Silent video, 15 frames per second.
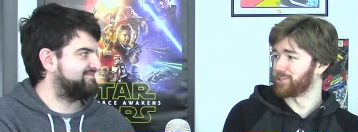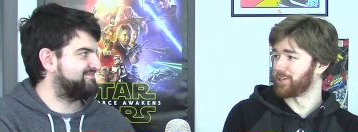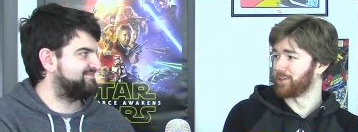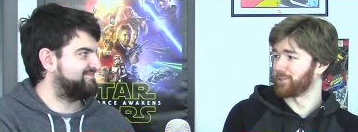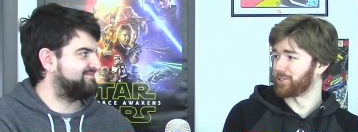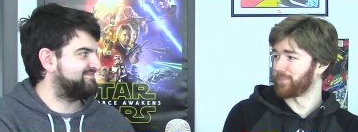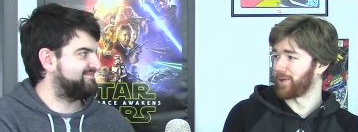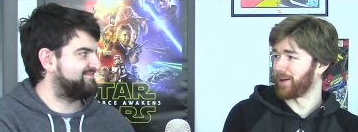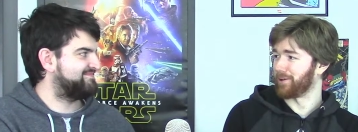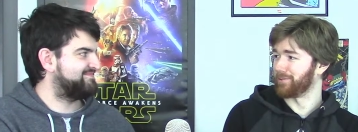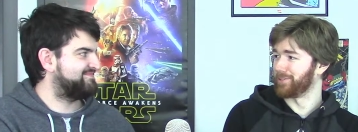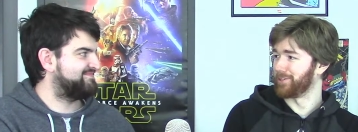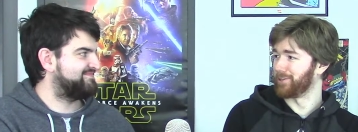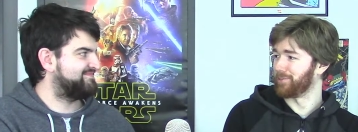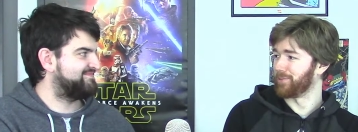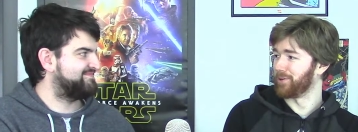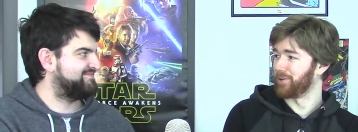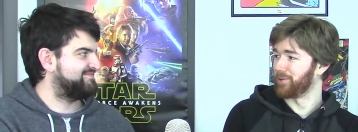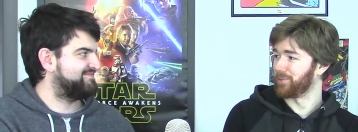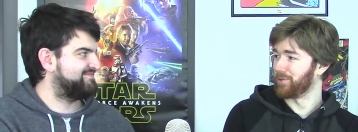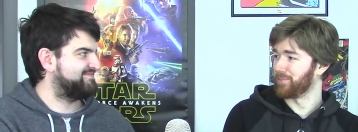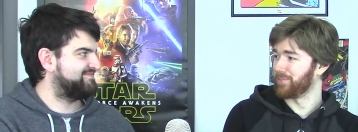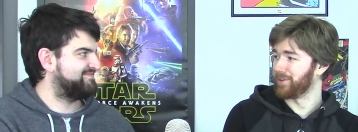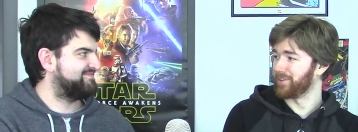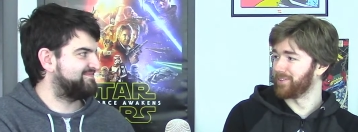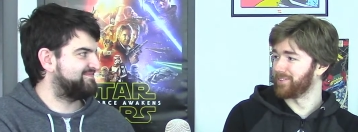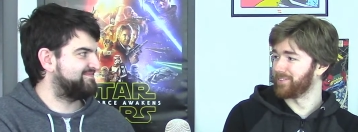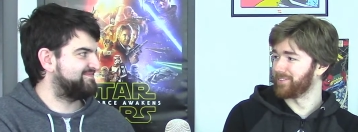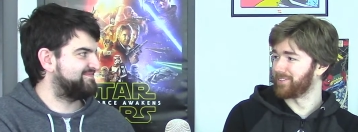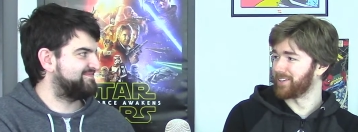Speaker 1: jokes about, you know, Wonder Woman
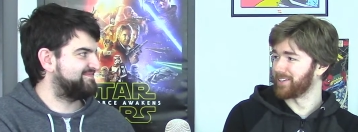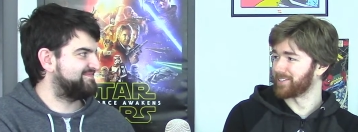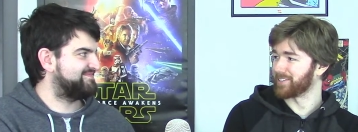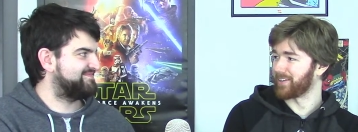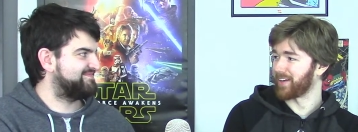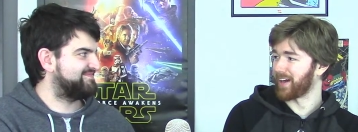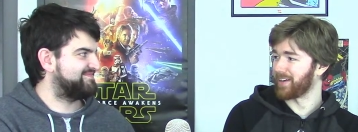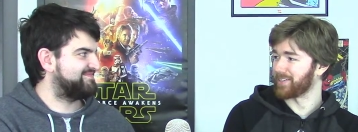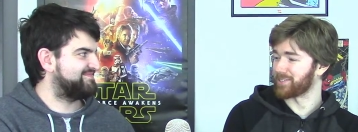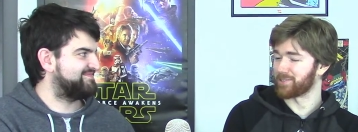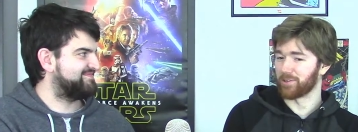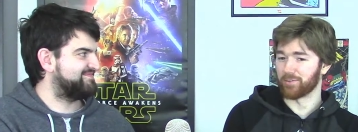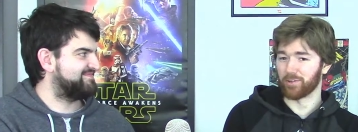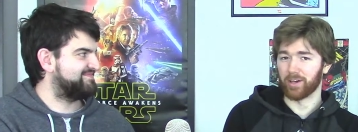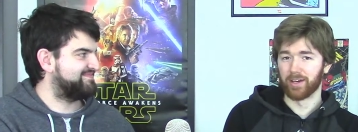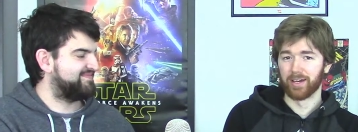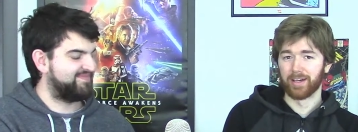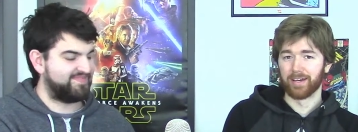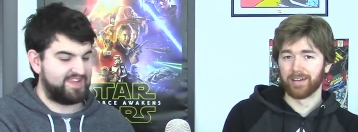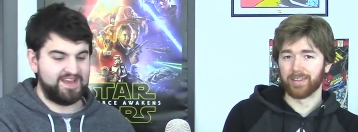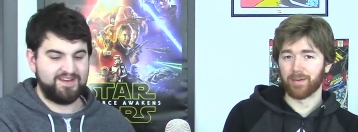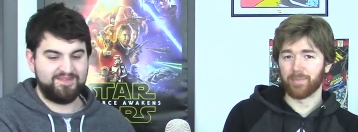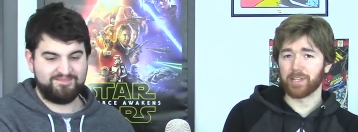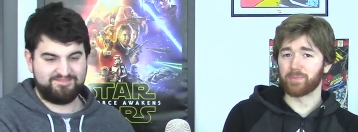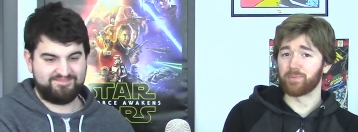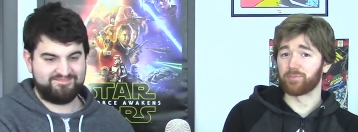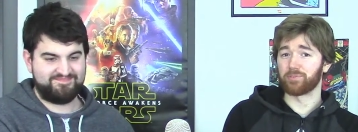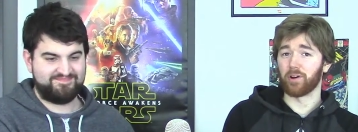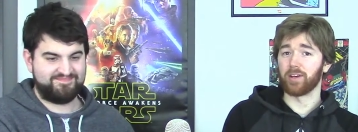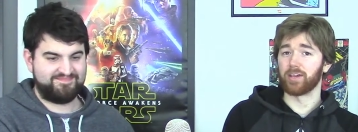and things like that. And it's sort of like yeah. they're meant to be
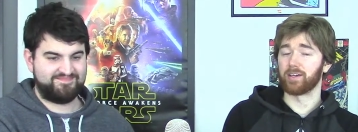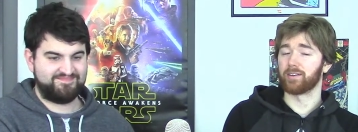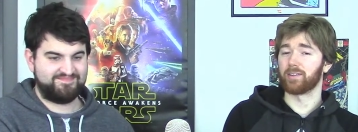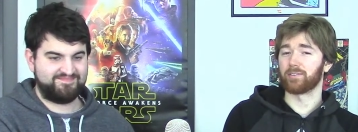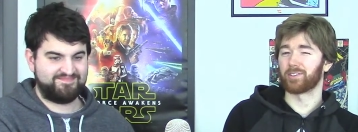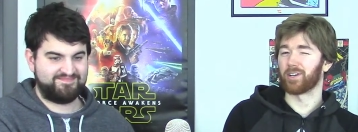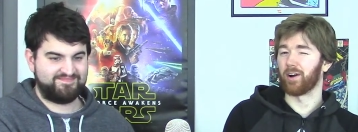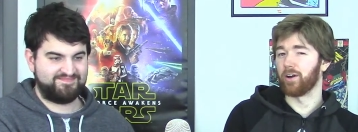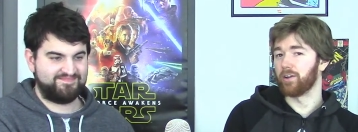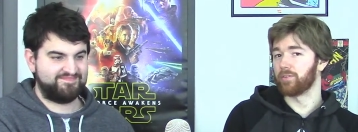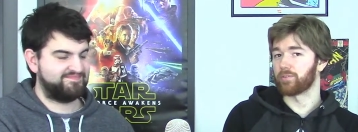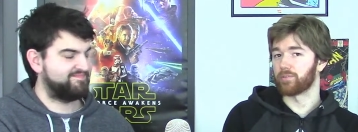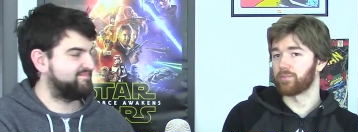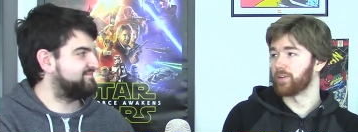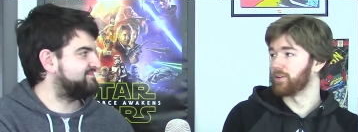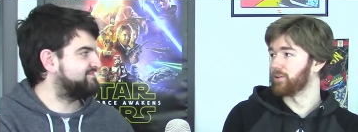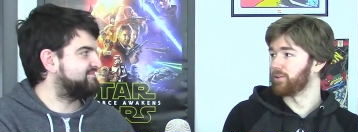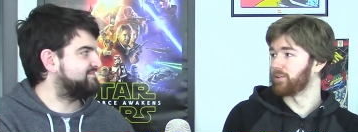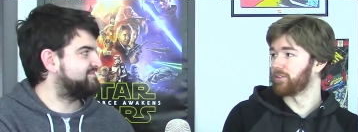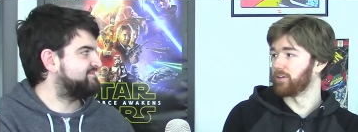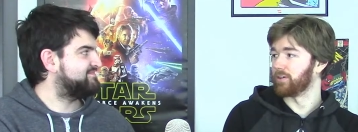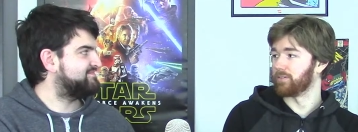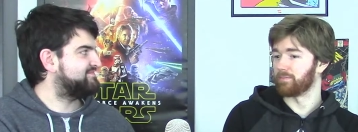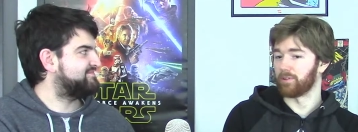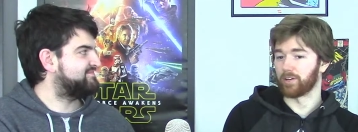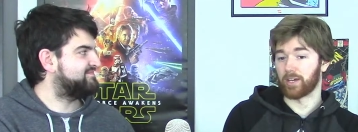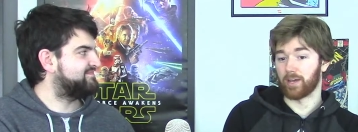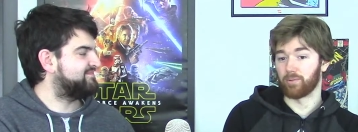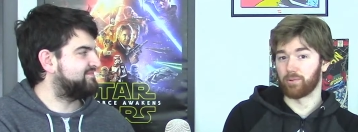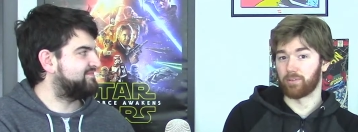fighting, and they've kind of revealed that,
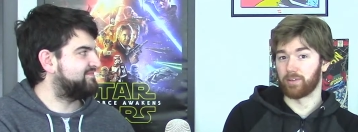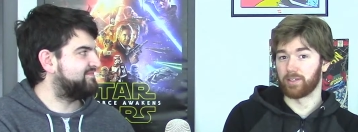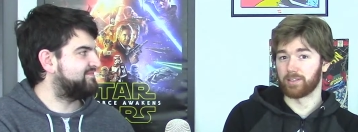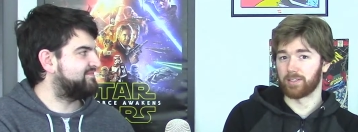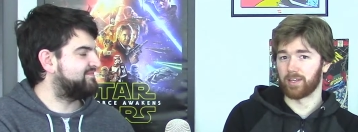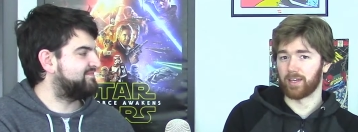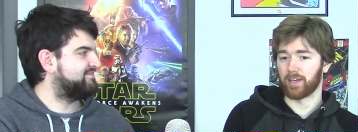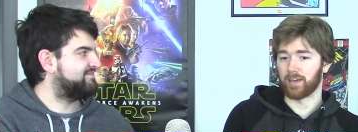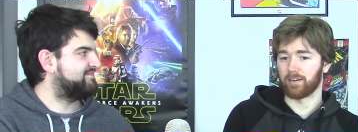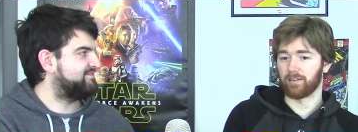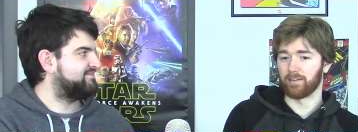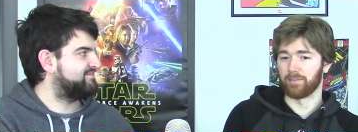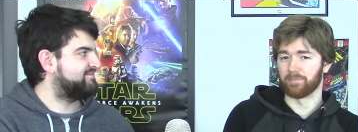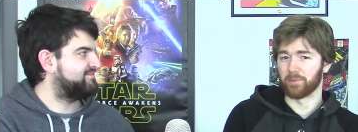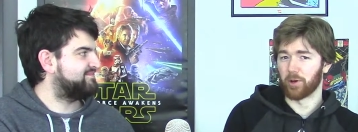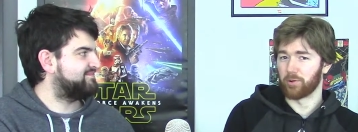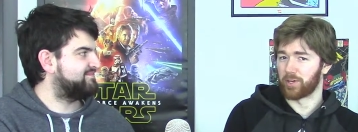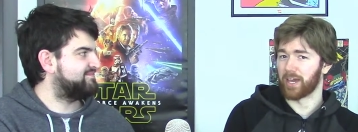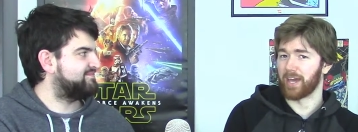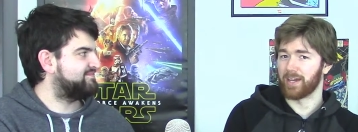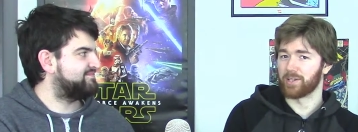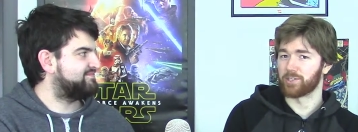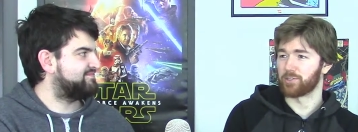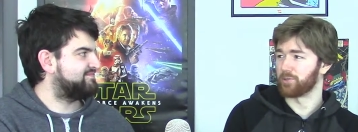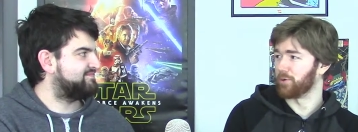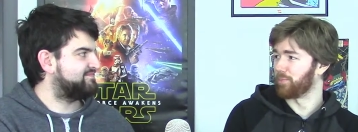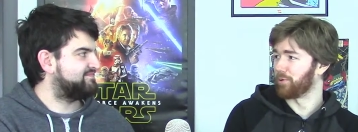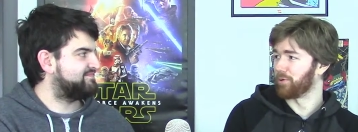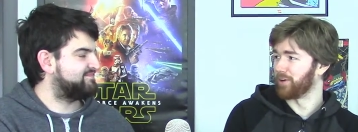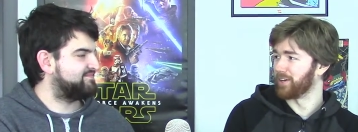okay, well, things are going to get okay-ish to a
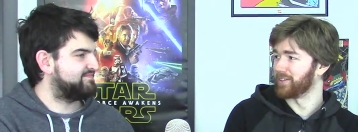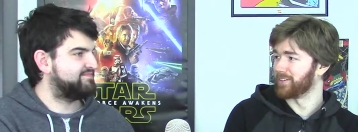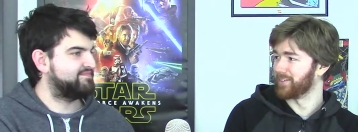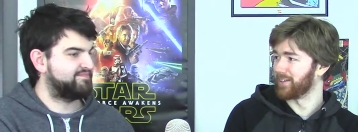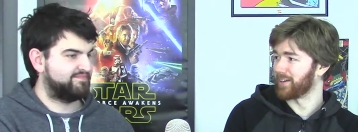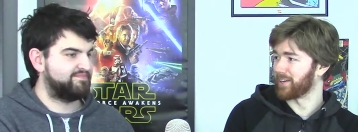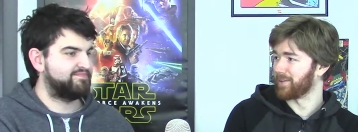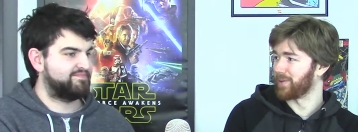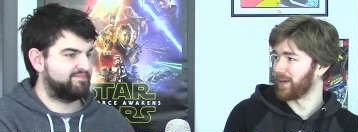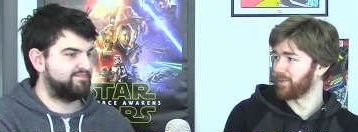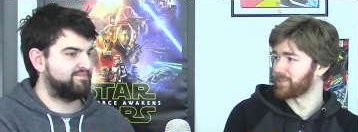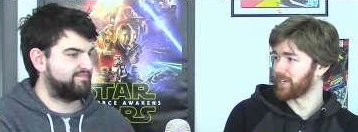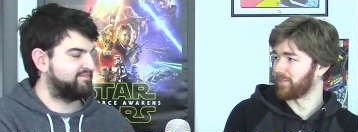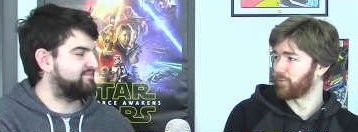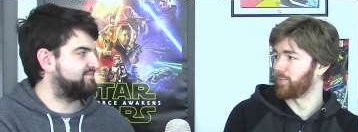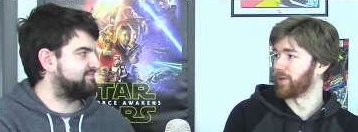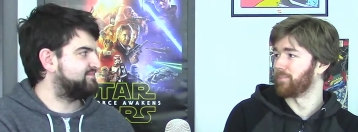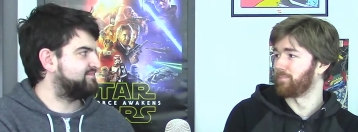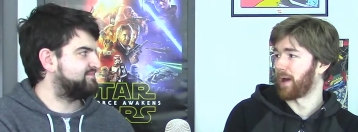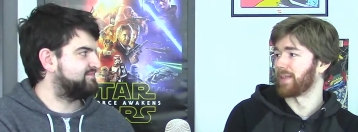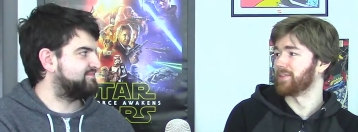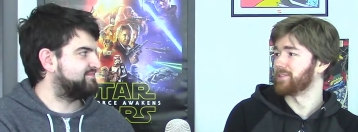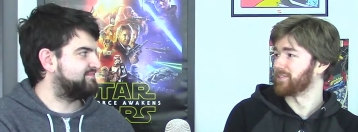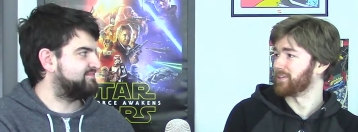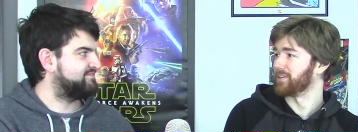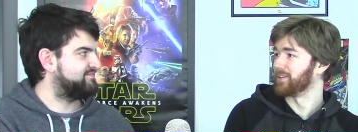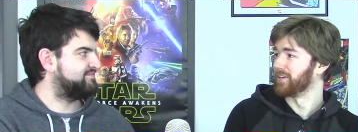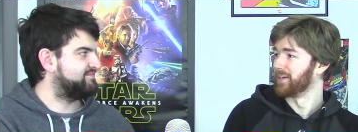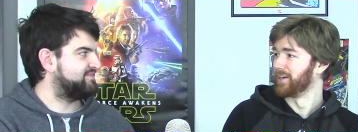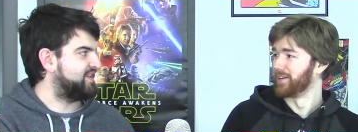point, and they're going to be able to have a bit of banter.
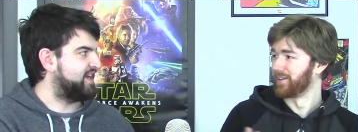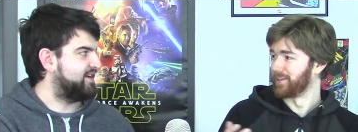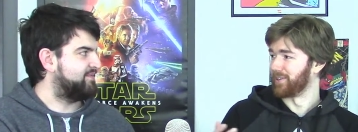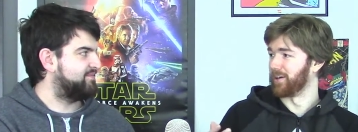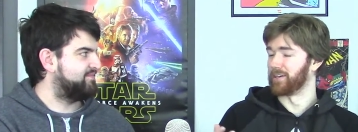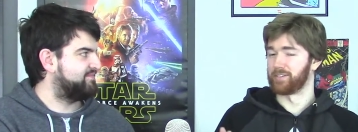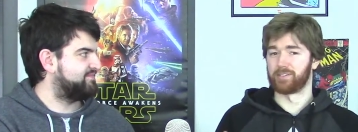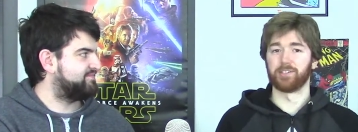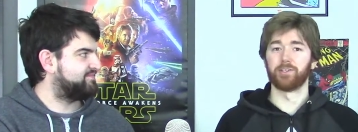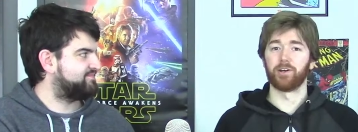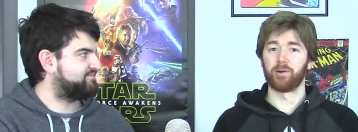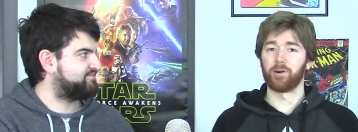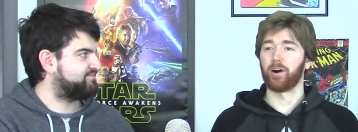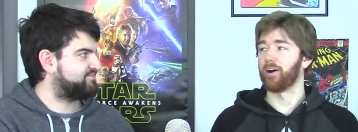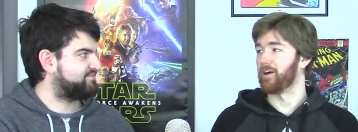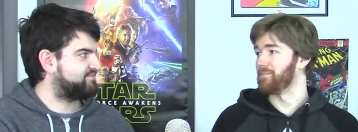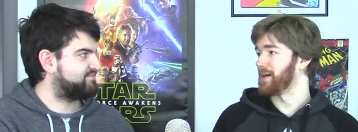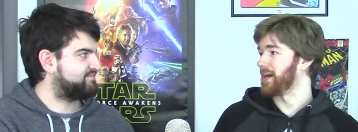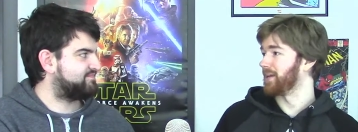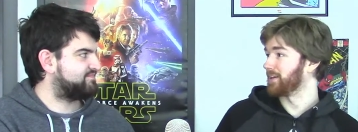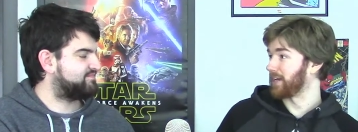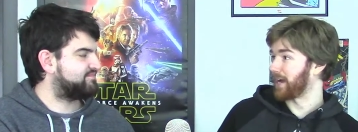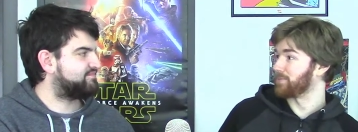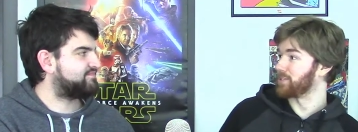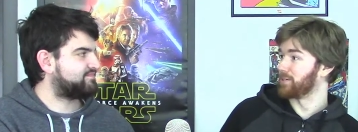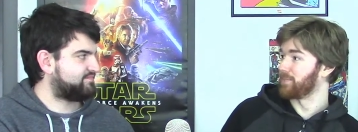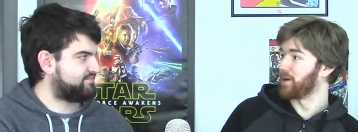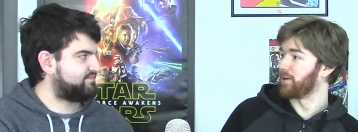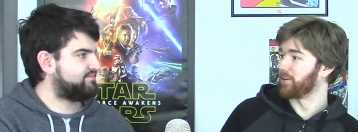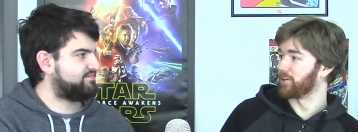Yeah. Like, you know, Iron Man and Captain
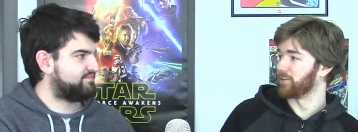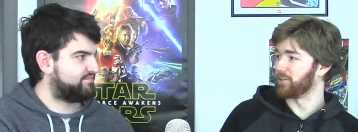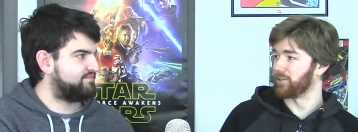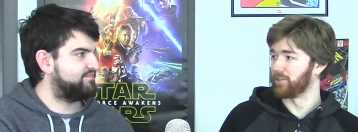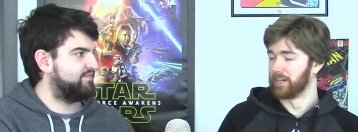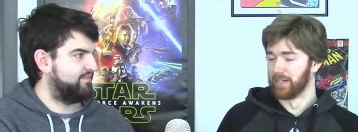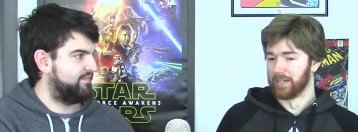America do.